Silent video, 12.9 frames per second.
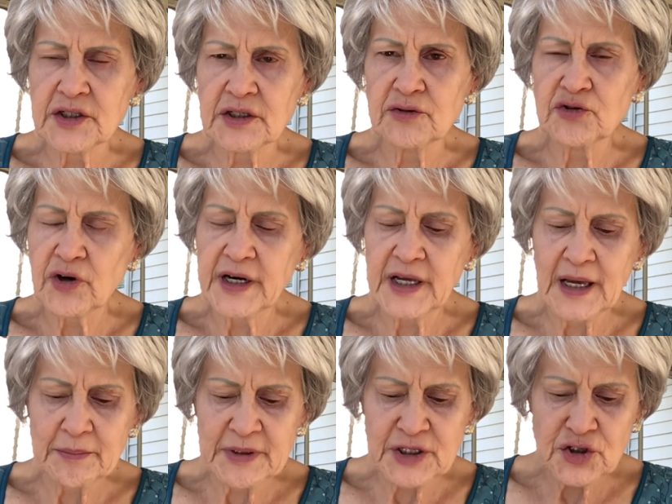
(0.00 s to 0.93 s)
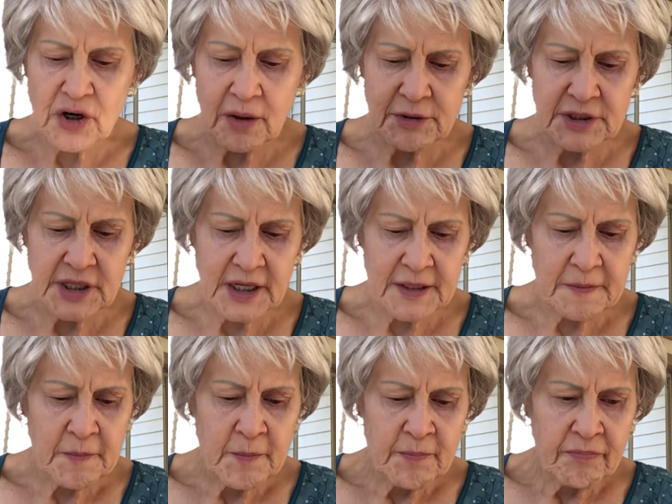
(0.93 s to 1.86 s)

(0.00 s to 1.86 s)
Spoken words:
to try to get Beachcomber done.